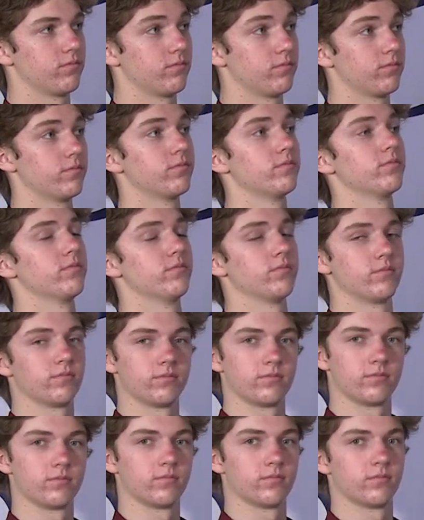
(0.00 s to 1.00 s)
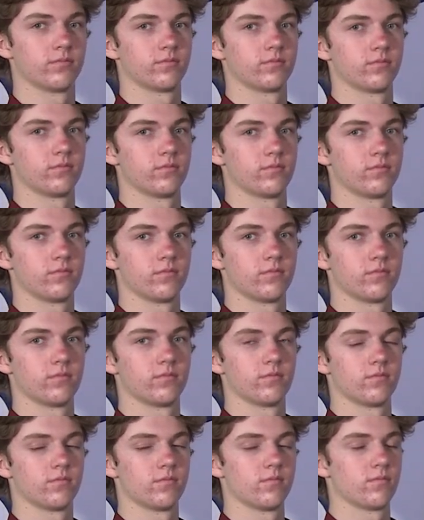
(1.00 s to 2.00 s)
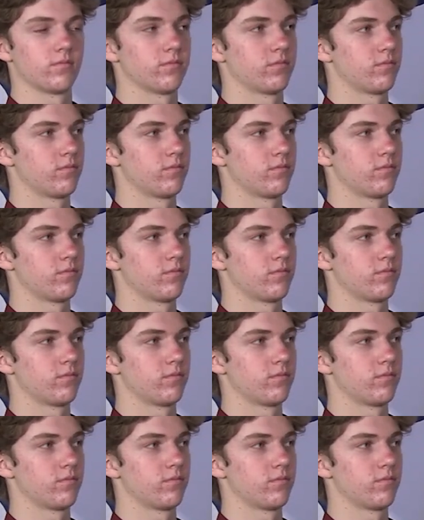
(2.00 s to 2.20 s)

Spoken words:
This person isn't speaking.